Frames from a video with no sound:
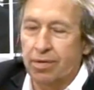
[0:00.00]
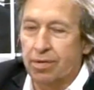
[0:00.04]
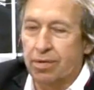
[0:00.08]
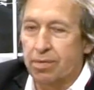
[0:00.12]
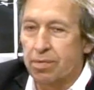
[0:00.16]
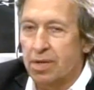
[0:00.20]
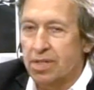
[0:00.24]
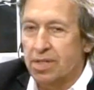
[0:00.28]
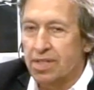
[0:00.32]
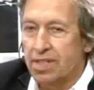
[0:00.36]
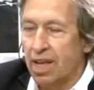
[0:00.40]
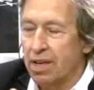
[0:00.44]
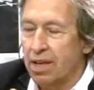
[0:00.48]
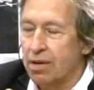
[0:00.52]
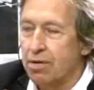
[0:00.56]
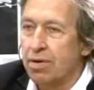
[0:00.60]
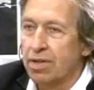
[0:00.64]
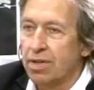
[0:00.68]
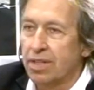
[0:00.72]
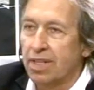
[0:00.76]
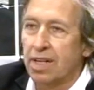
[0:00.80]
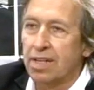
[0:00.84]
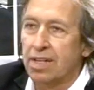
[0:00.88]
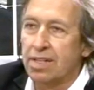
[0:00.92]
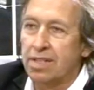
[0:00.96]

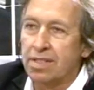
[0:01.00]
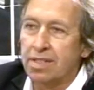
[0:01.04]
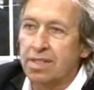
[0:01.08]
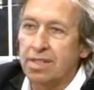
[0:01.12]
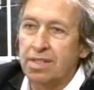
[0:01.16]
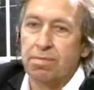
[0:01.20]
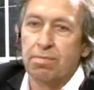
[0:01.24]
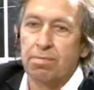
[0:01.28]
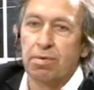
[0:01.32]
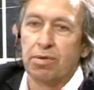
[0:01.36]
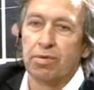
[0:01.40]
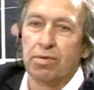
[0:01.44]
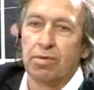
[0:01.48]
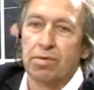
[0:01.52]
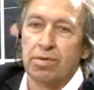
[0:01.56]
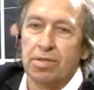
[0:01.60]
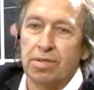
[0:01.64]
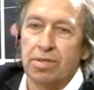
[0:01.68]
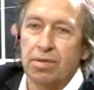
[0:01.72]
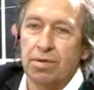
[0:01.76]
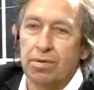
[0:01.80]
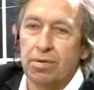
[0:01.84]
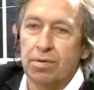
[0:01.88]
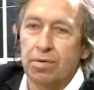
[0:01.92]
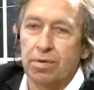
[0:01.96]
psychoanalysis, but
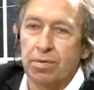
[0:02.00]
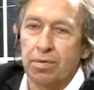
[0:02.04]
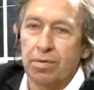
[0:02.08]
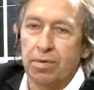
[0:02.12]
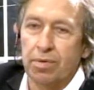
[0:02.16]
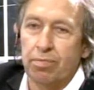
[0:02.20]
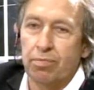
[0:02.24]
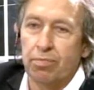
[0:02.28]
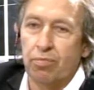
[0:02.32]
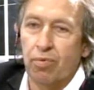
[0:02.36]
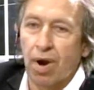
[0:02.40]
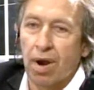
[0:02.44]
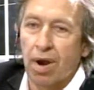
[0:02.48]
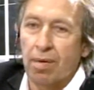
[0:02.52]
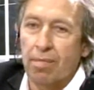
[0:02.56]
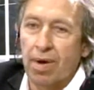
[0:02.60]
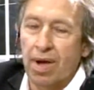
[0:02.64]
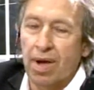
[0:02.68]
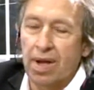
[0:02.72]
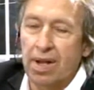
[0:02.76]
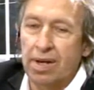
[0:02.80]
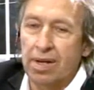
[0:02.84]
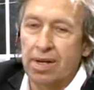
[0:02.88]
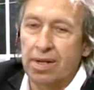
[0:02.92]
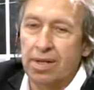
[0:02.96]
also
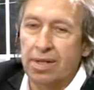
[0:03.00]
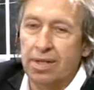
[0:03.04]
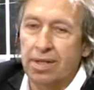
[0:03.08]
primal